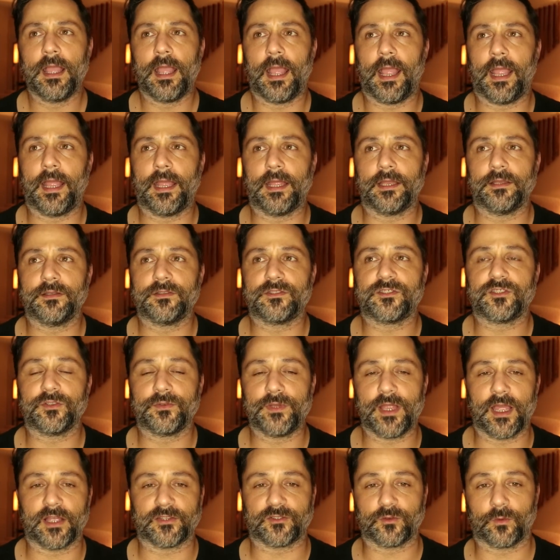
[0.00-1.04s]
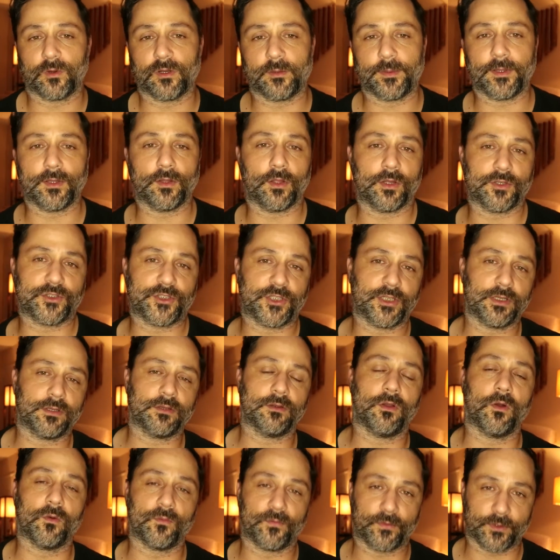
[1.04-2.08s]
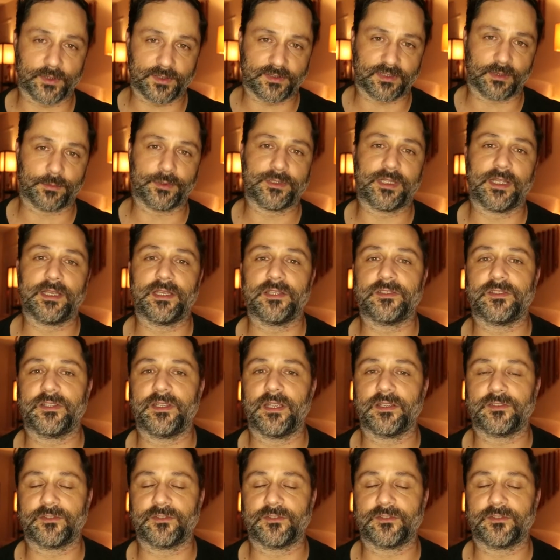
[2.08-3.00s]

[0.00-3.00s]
And so, yeah, so we're going to be launching hopefully simultaneously. I